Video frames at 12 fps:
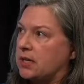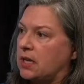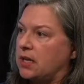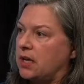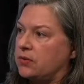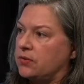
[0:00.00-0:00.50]

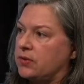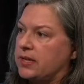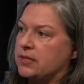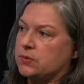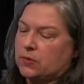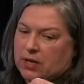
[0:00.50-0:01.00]
on other
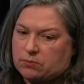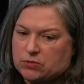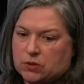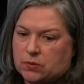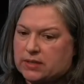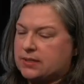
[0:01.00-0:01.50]
things when I'm
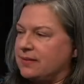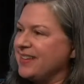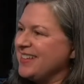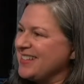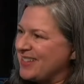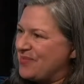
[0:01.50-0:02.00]
doing
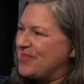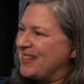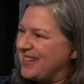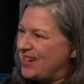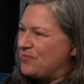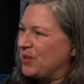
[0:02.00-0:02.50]

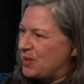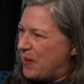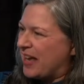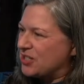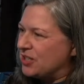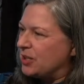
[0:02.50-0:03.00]
something that I'm really
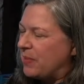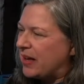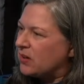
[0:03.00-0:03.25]
passionate about.